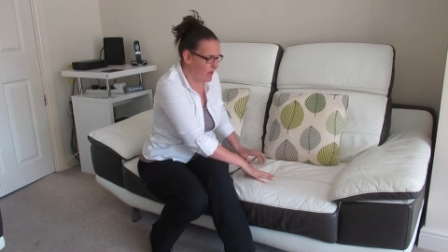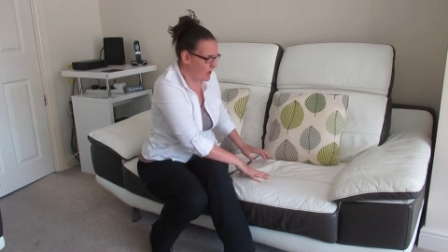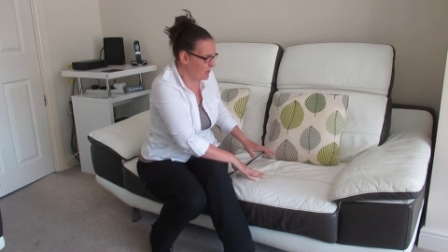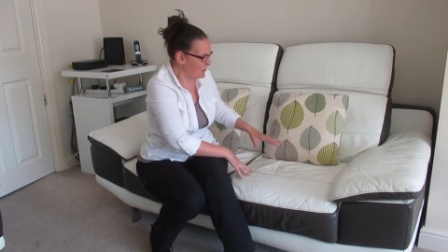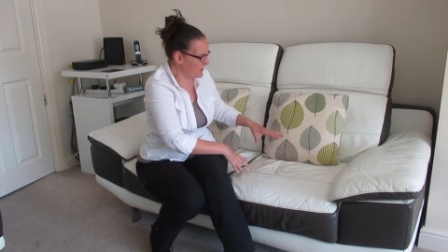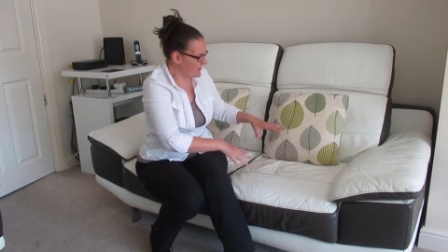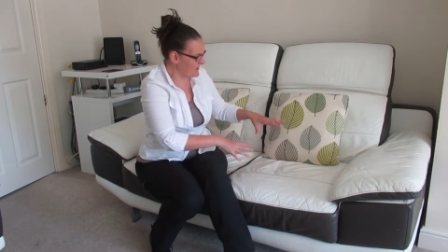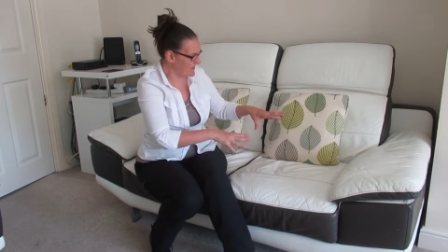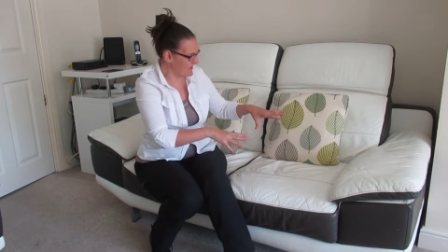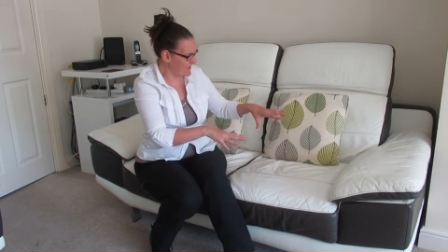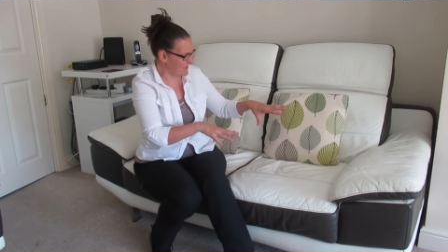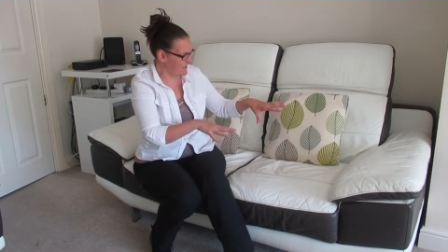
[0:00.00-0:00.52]
I
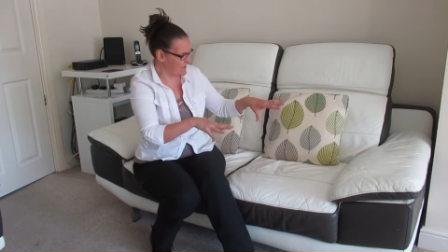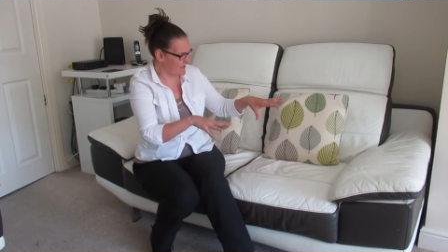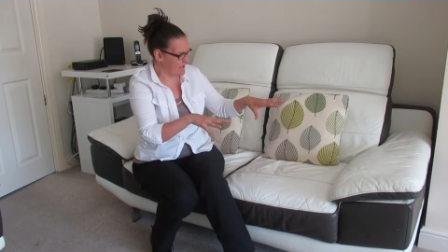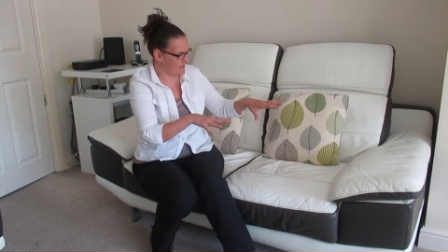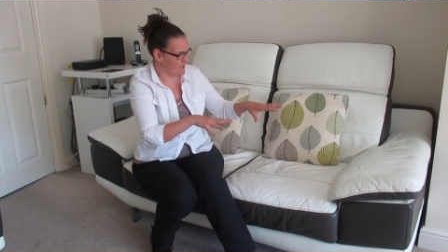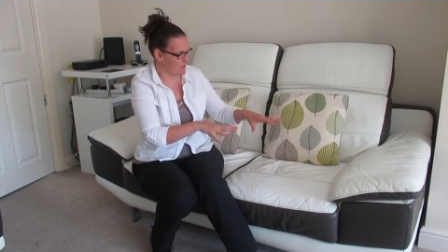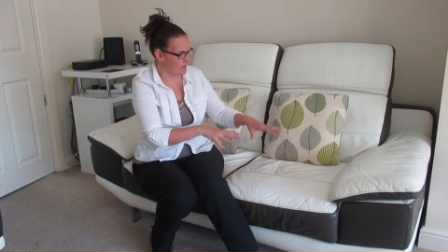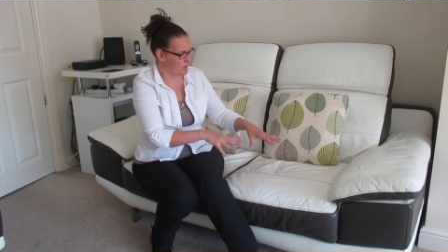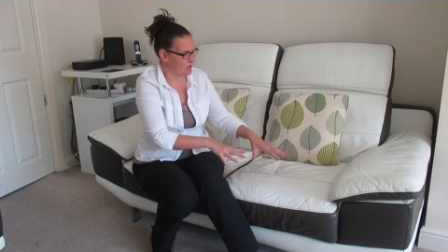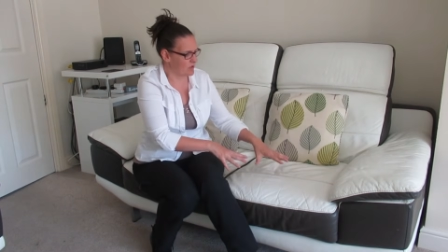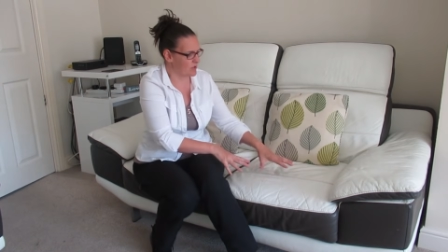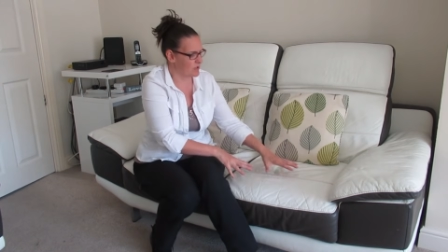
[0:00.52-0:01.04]
wanted it
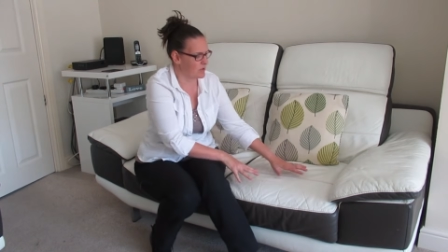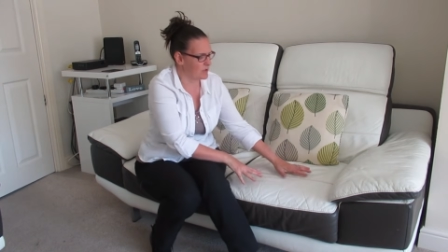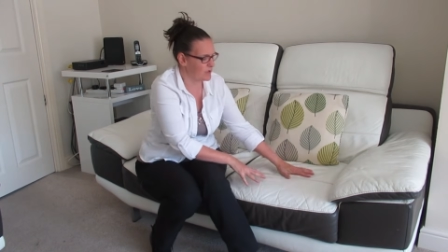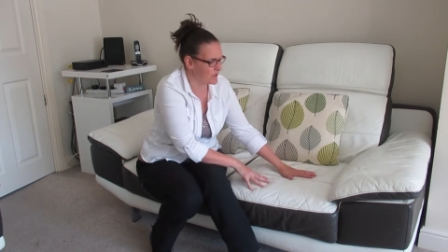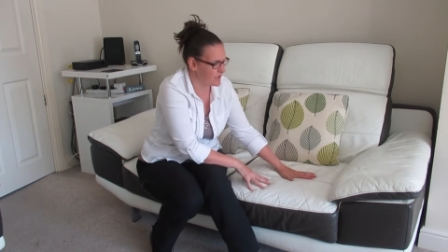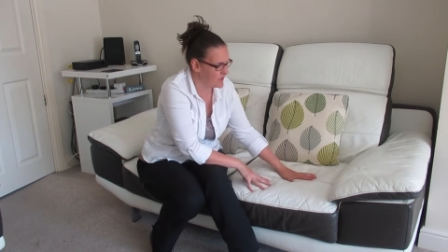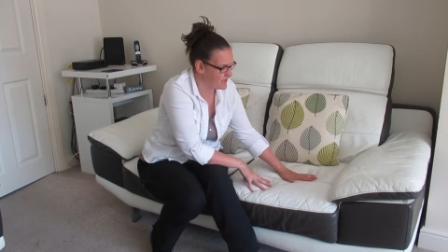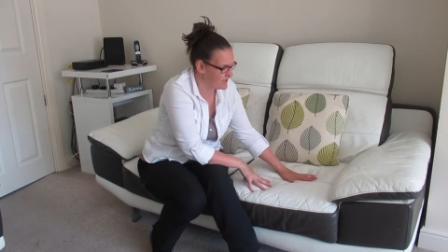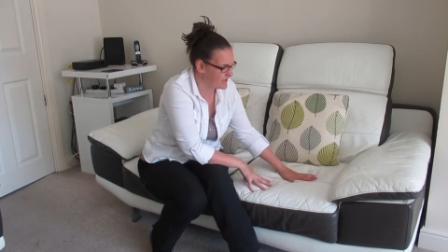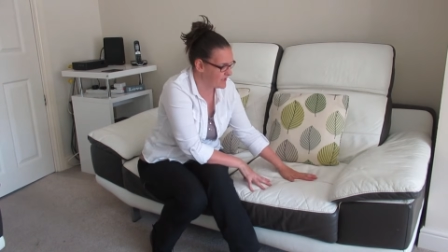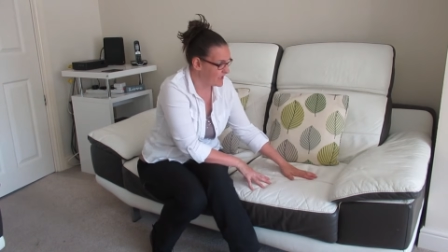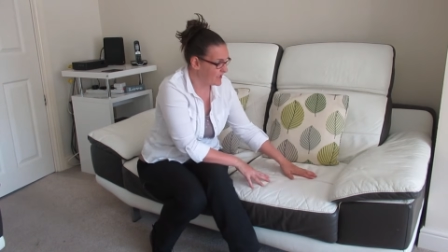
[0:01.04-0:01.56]
still to
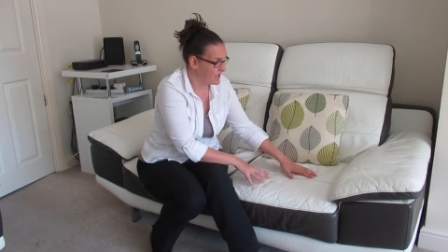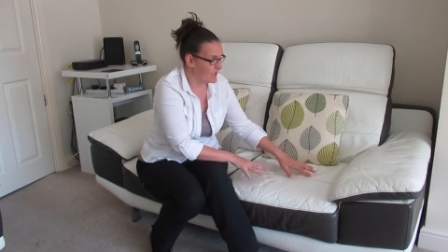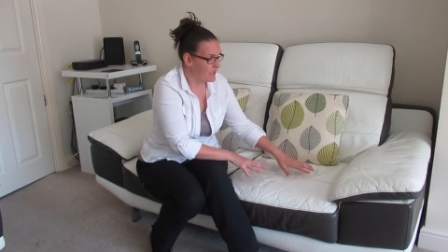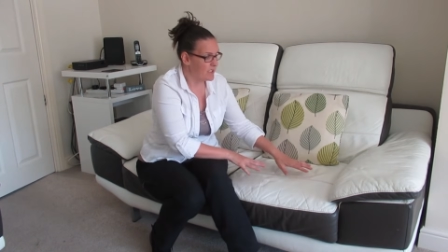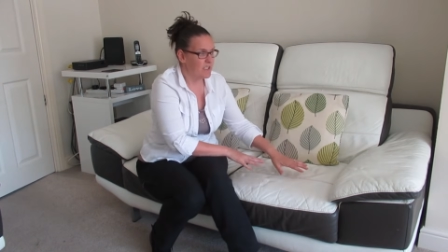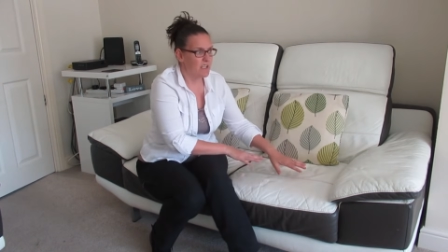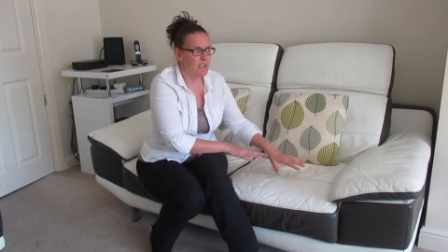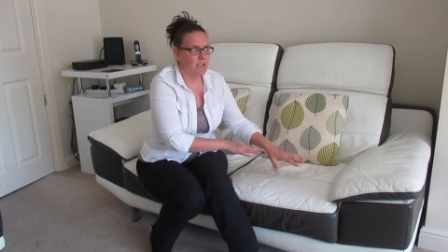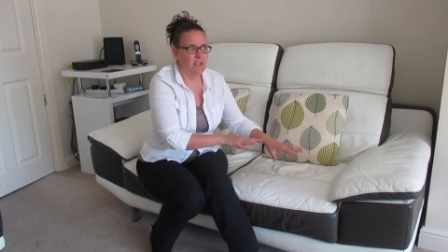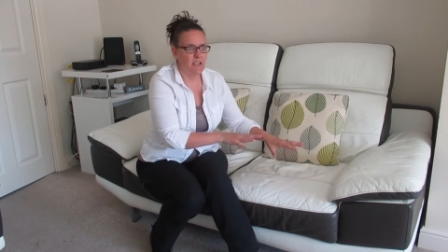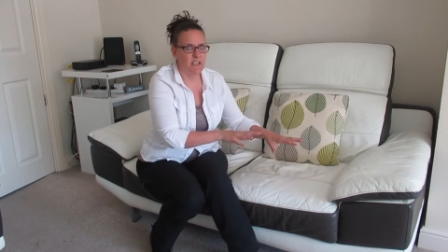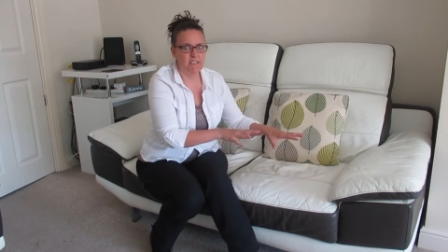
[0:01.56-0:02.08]
look as
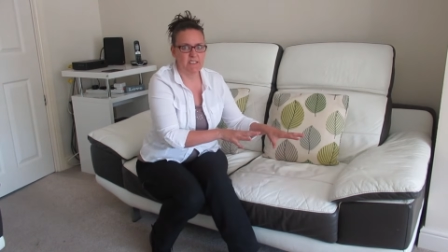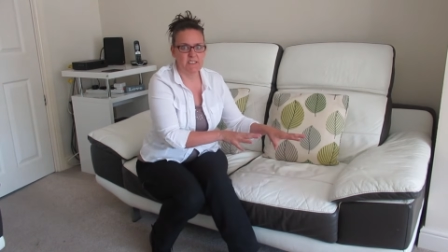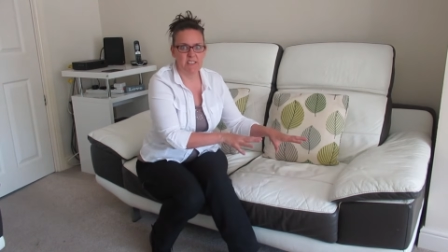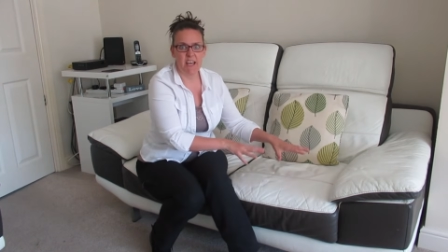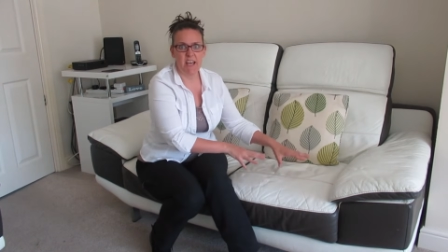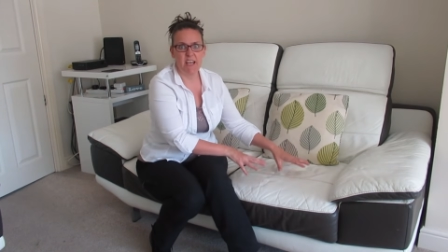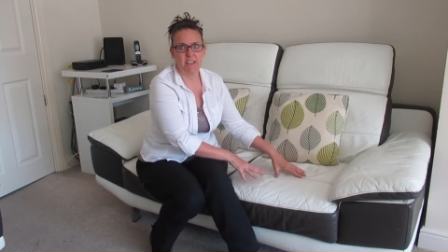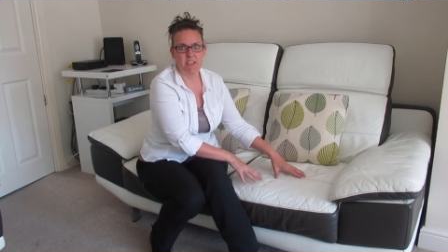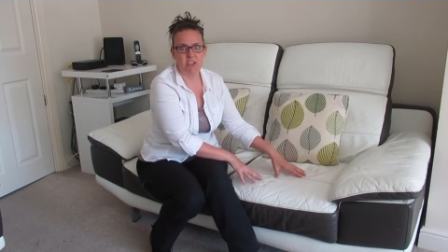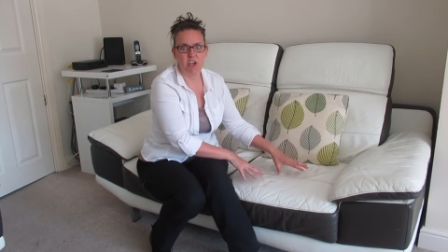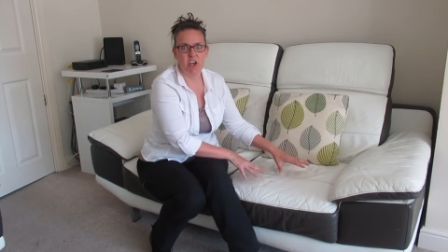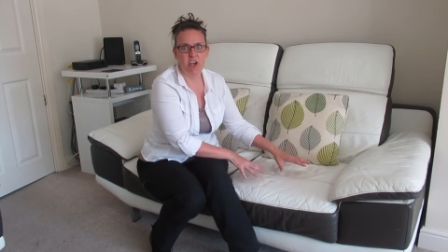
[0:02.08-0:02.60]
a
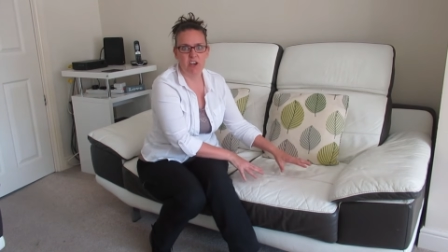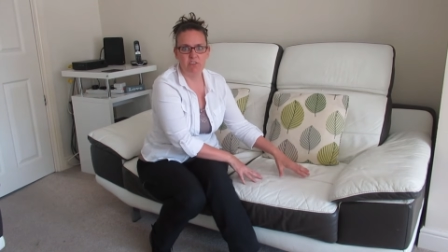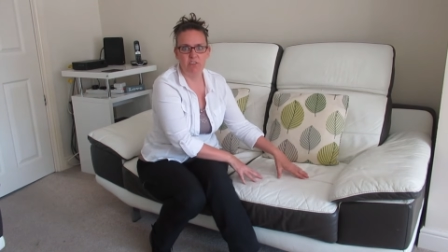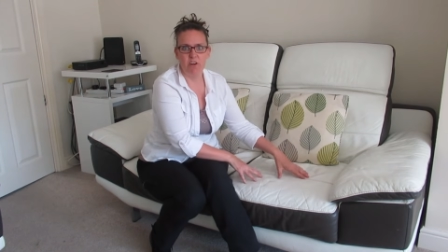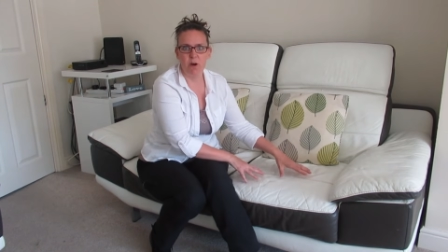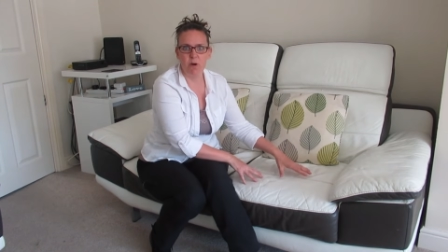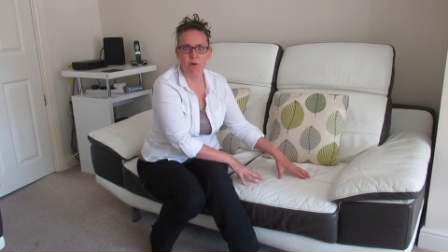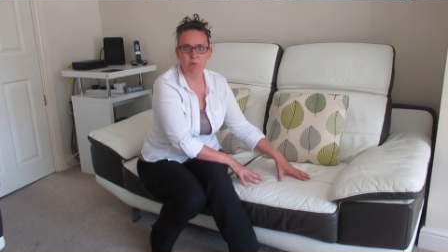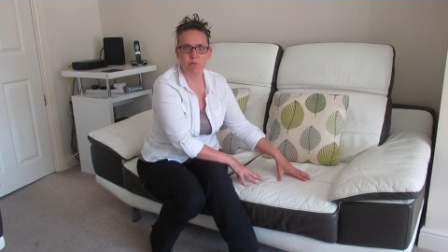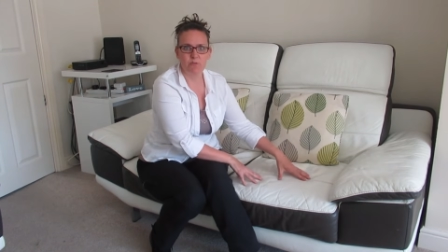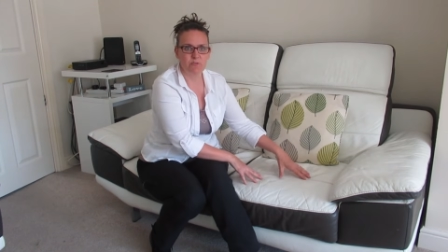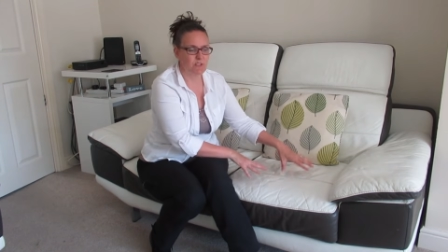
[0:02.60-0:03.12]

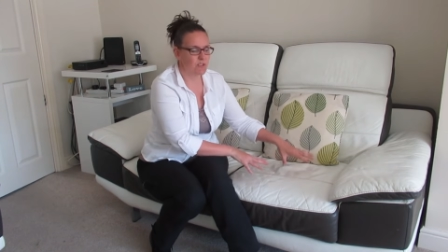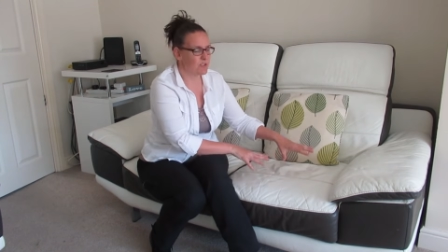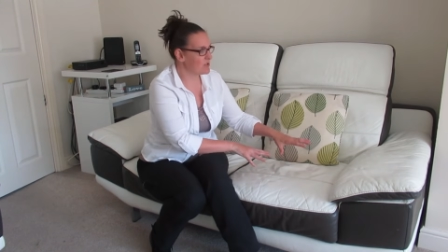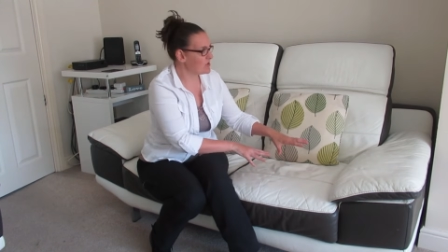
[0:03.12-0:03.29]
10-year-old